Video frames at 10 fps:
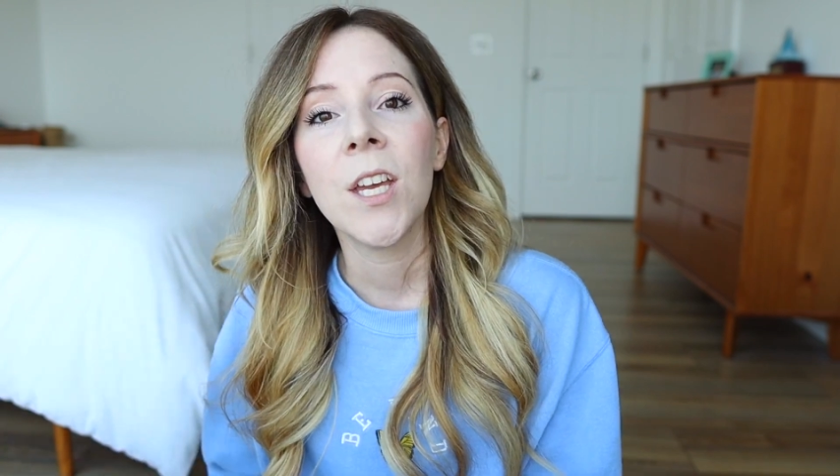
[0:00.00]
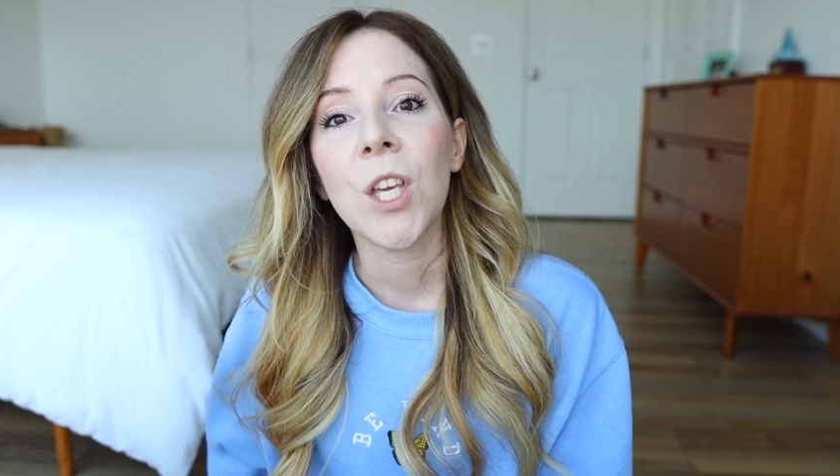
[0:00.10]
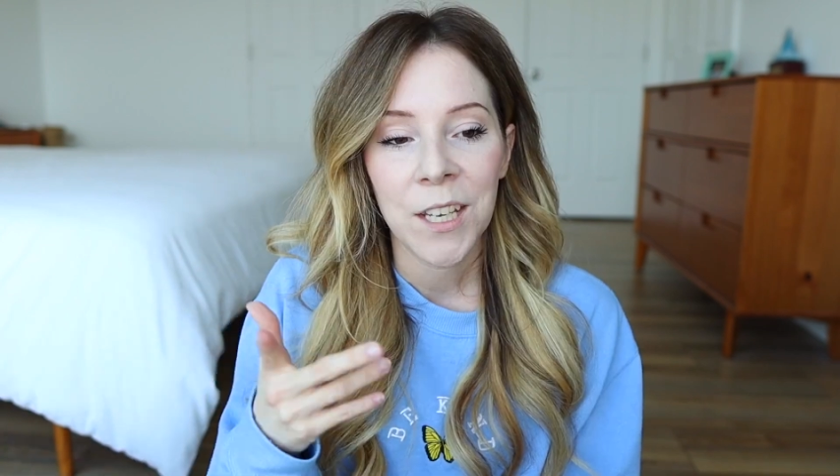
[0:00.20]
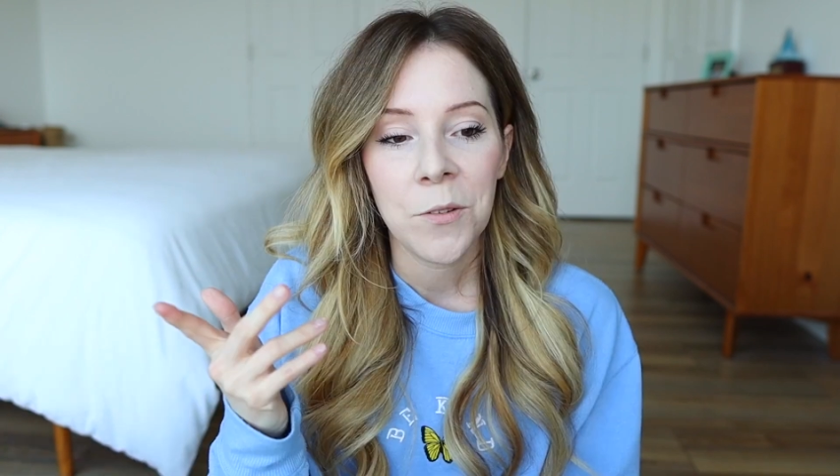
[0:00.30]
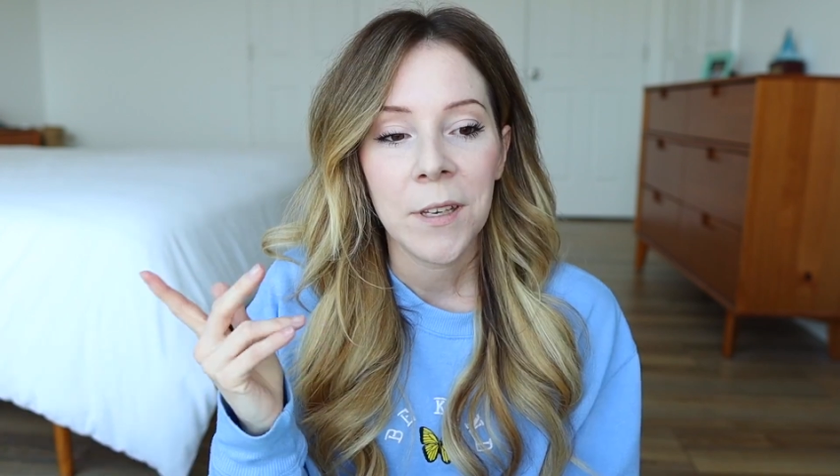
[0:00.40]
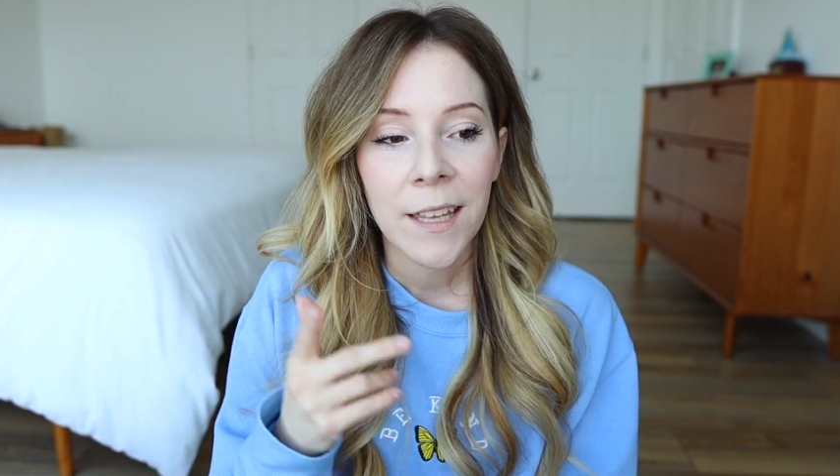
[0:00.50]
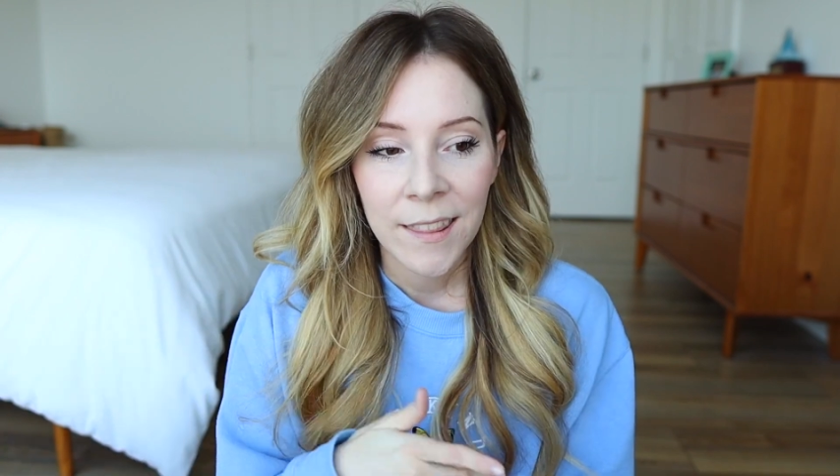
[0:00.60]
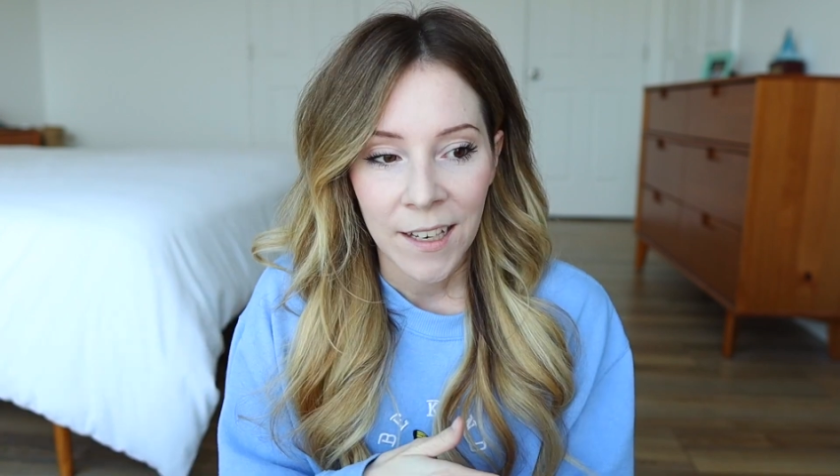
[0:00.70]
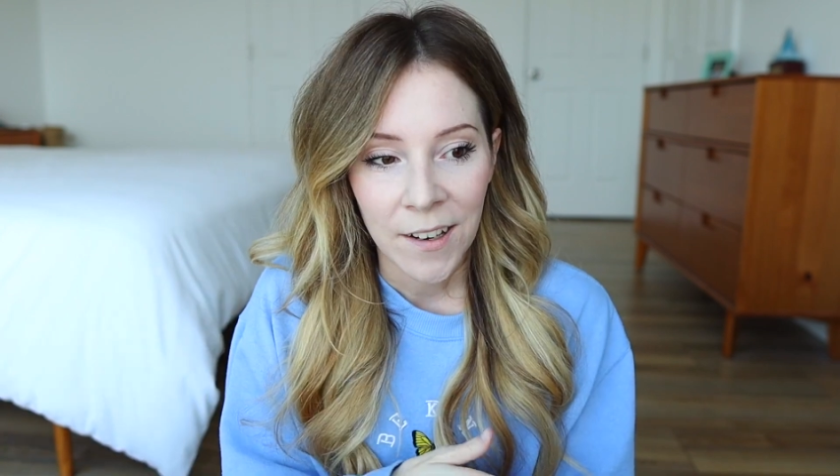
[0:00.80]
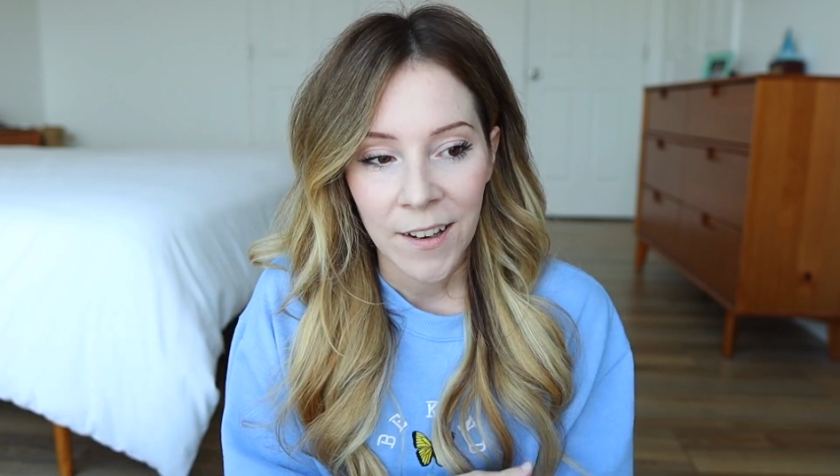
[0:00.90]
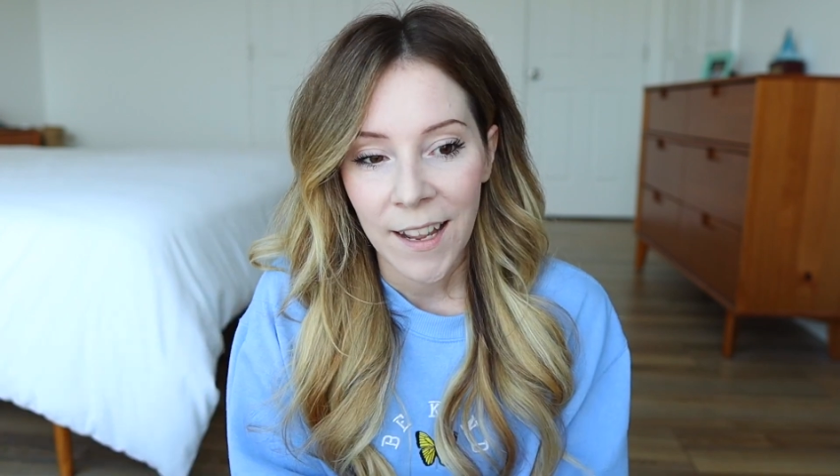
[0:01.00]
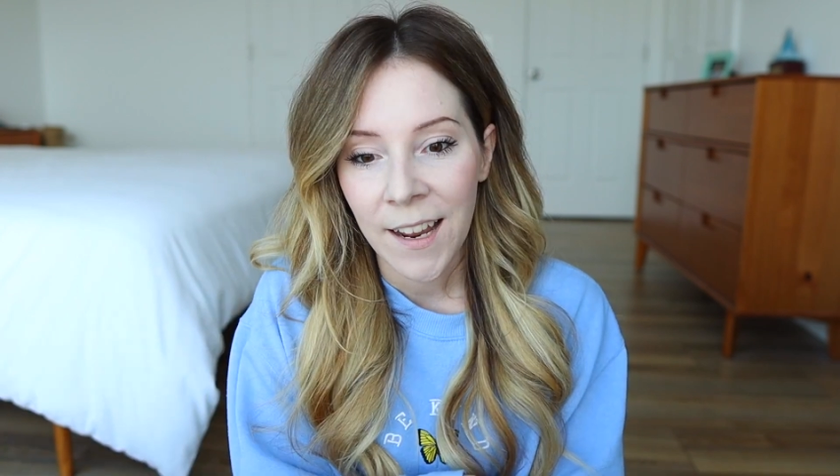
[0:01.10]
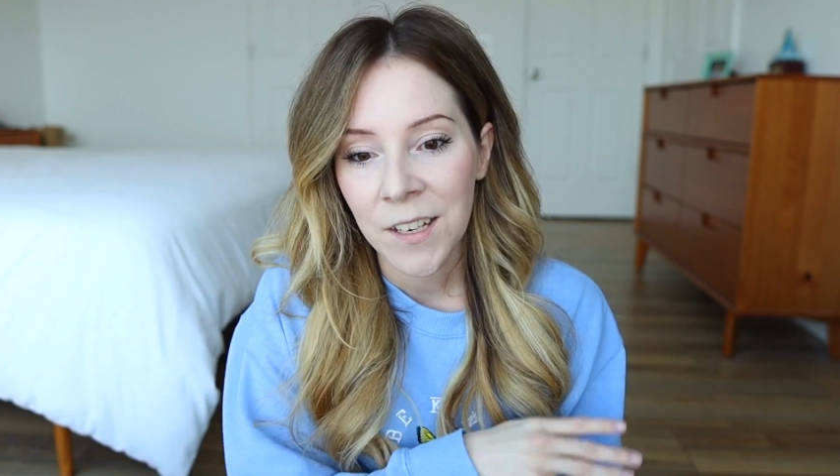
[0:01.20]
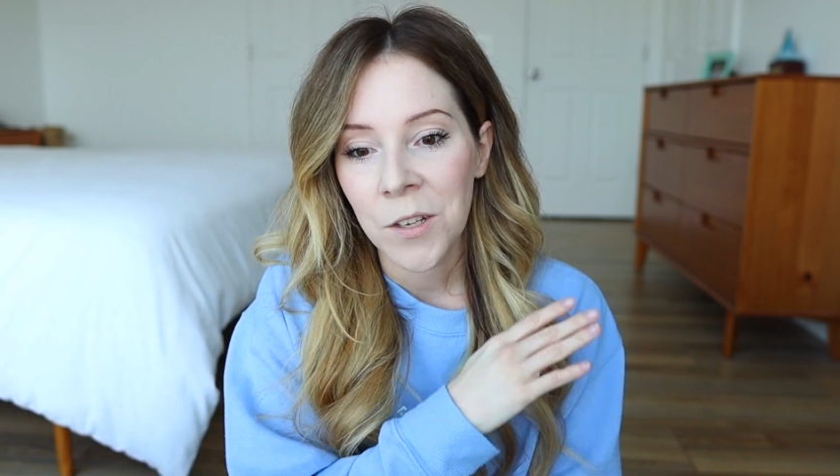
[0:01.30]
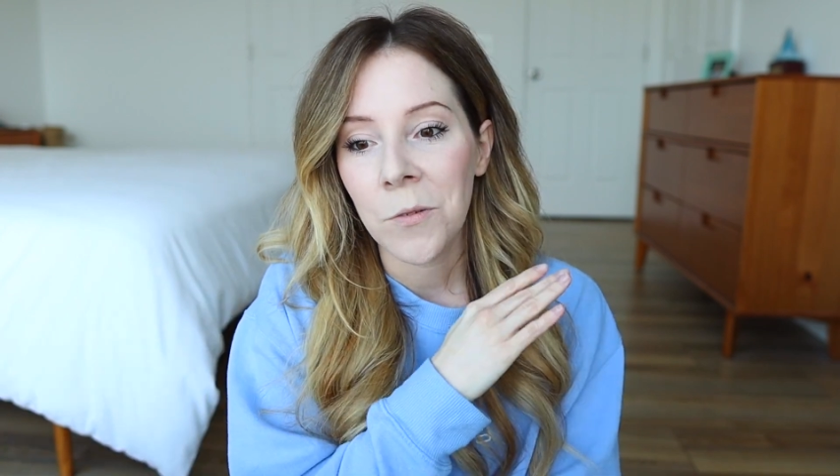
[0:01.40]
and you get there
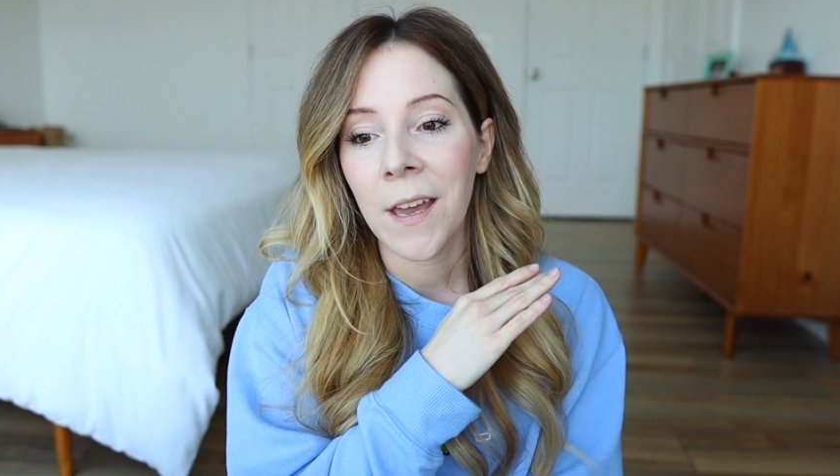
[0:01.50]
and you